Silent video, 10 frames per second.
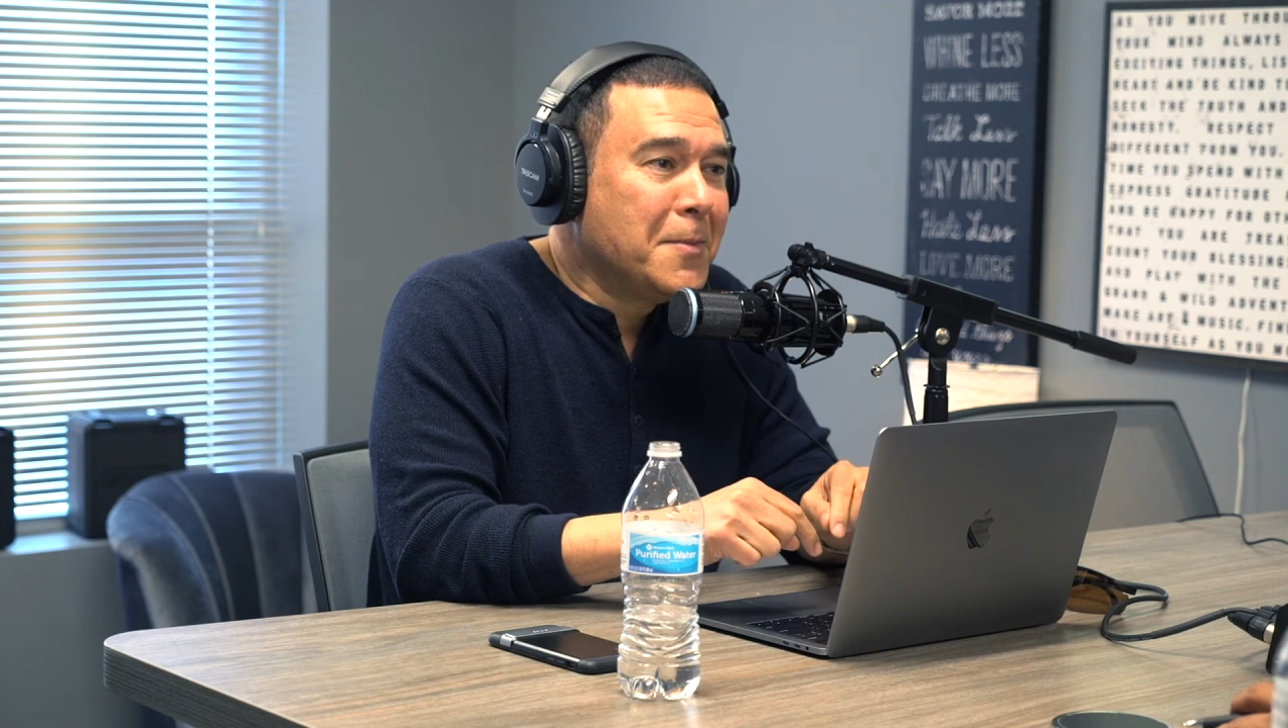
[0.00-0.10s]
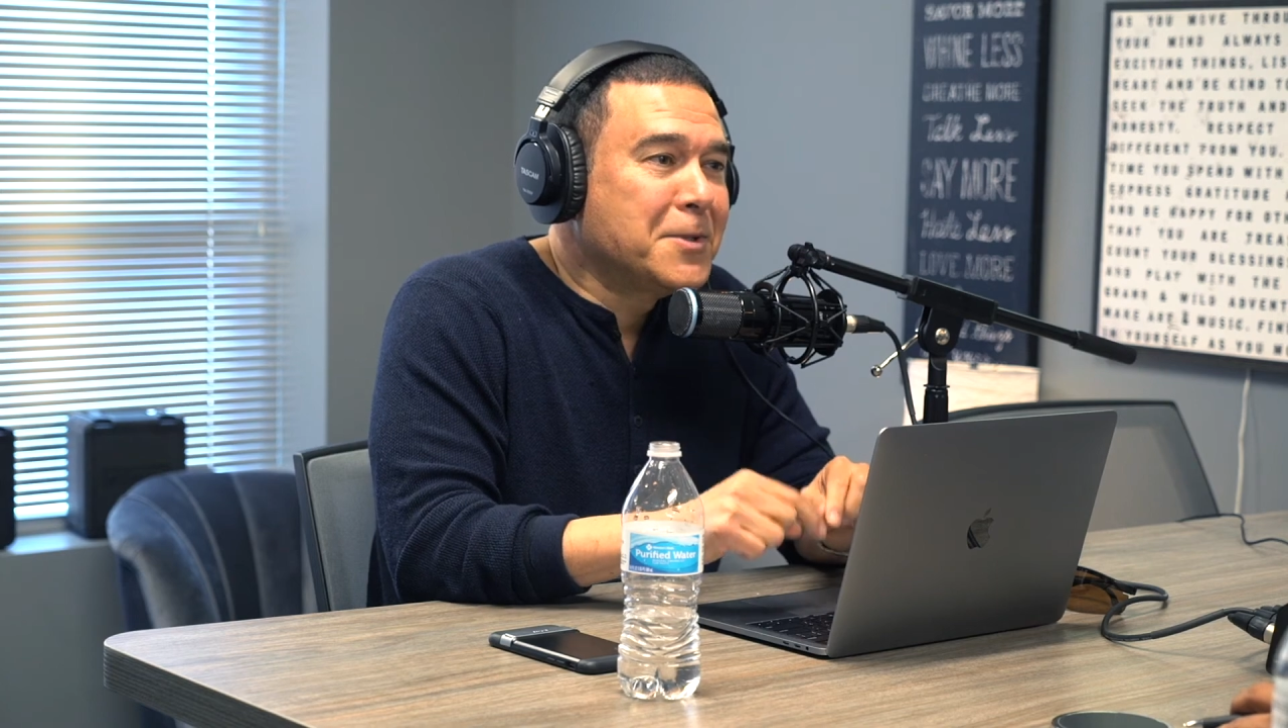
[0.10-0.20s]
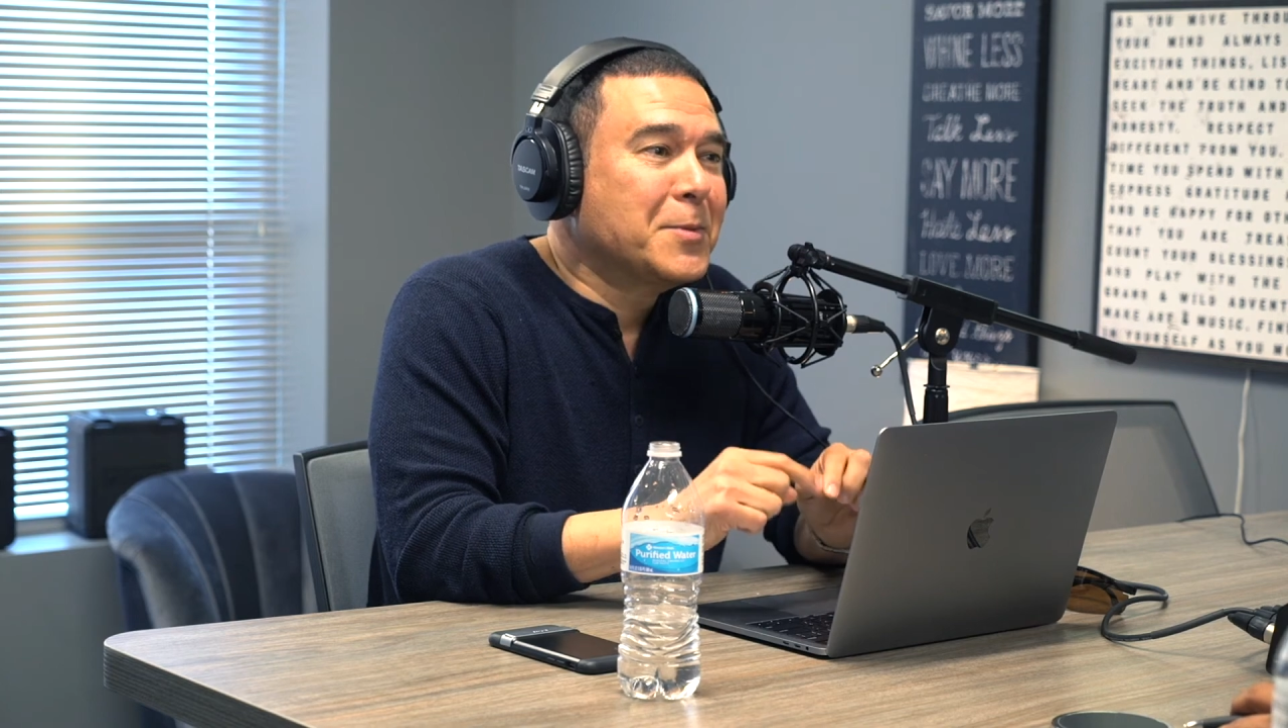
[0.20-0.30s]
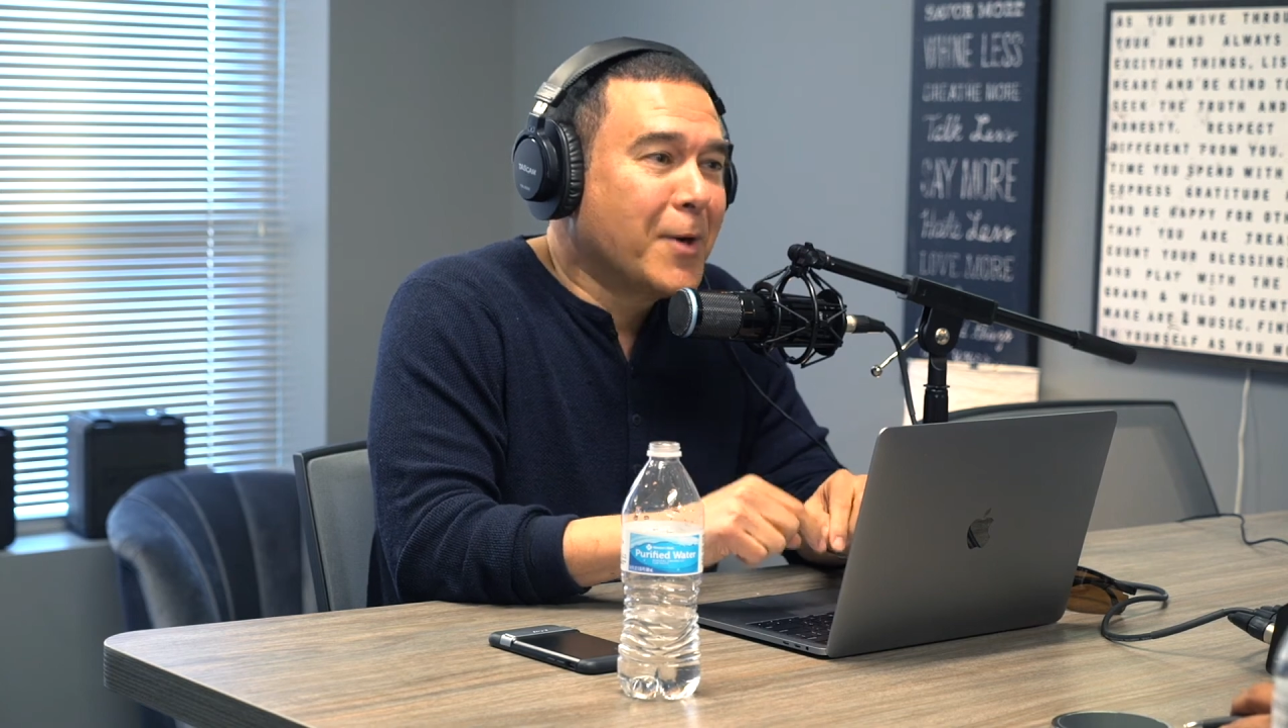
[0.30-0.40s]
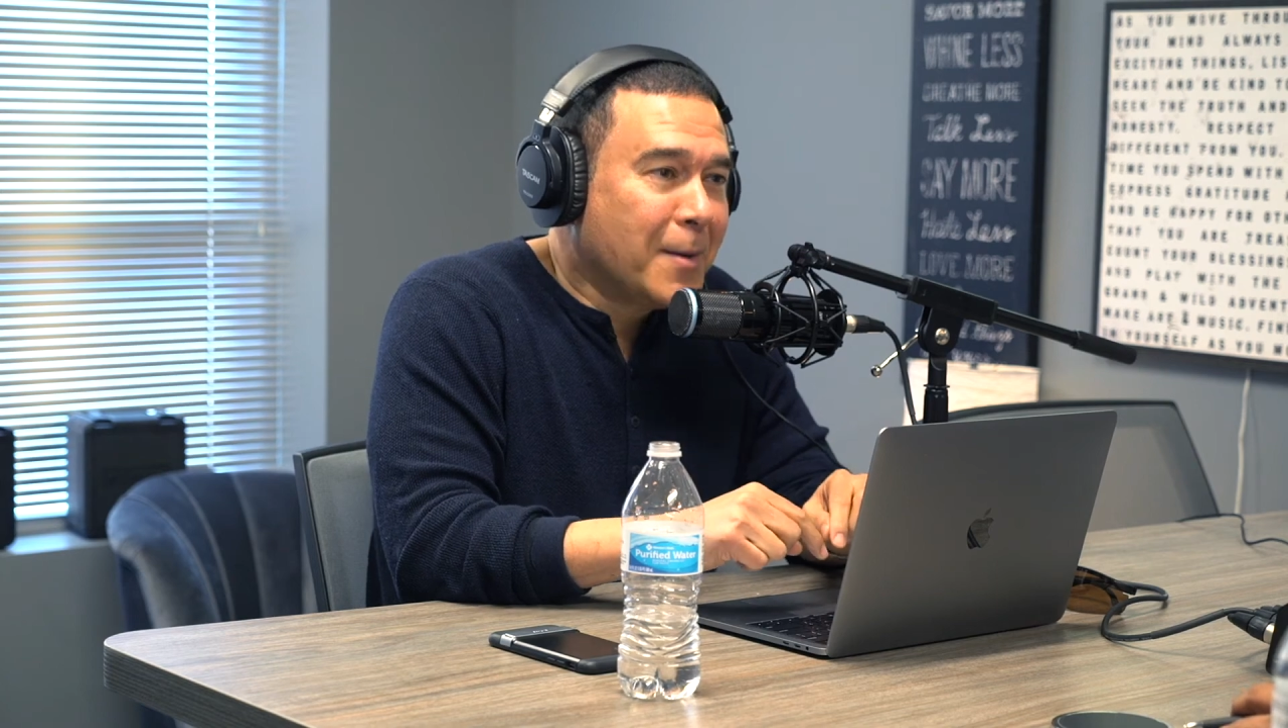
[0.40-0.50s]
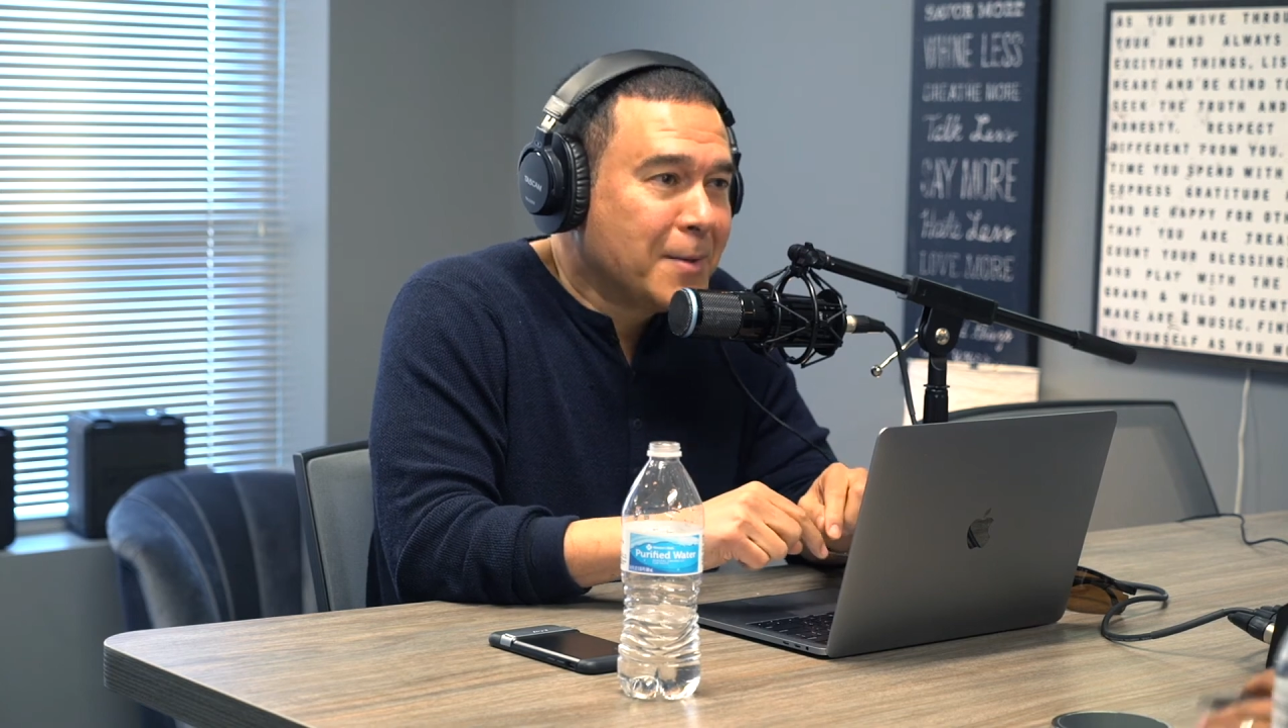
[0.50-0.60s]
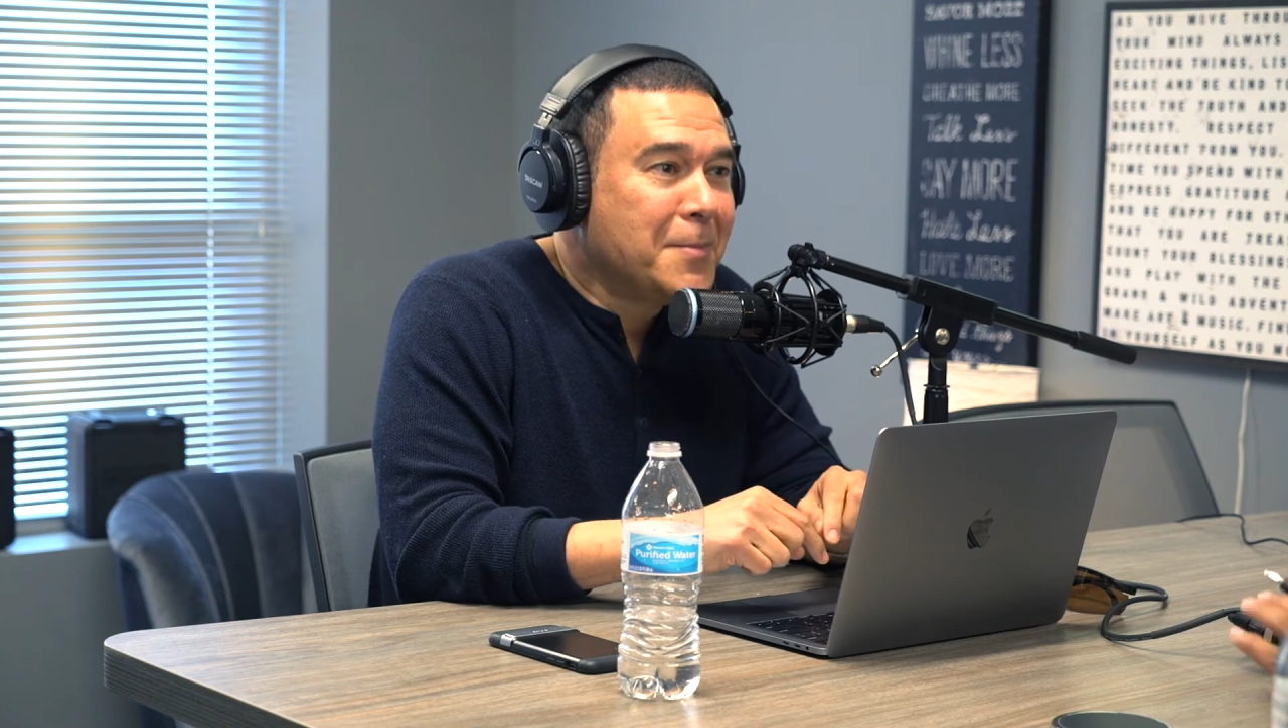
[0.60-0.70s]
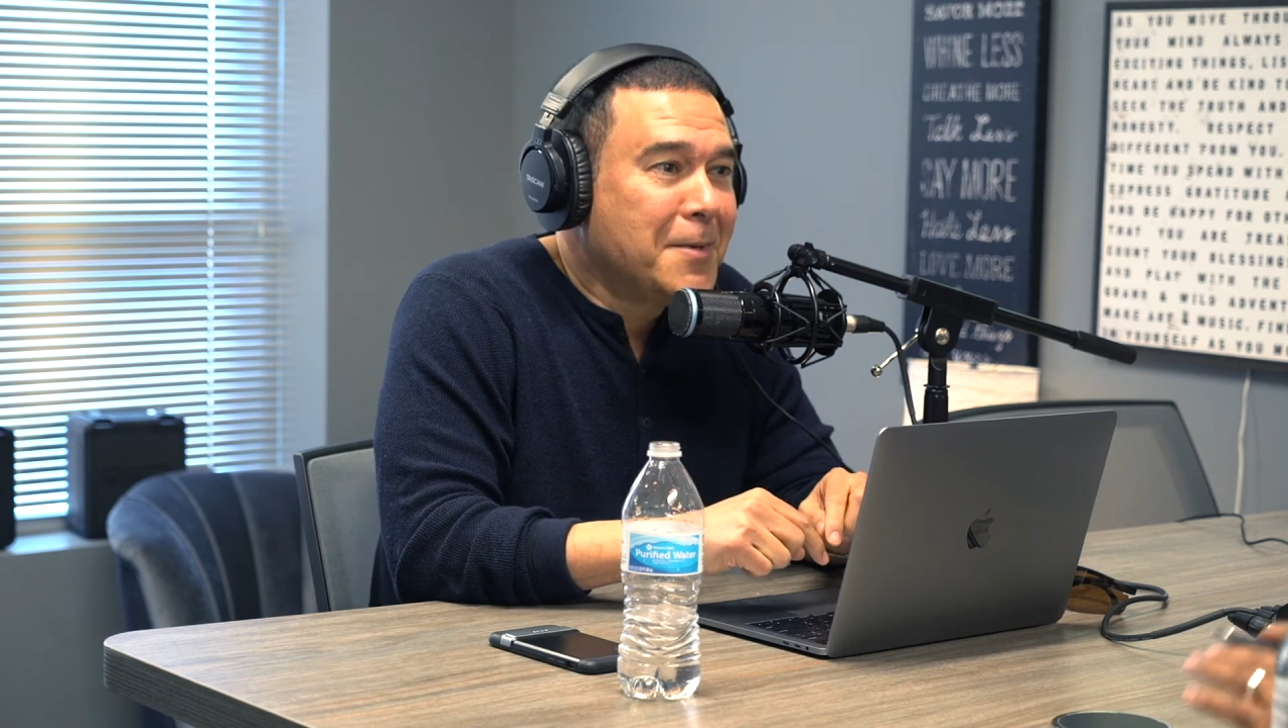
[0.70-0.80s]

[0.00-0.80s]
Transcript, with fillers: there's a problem.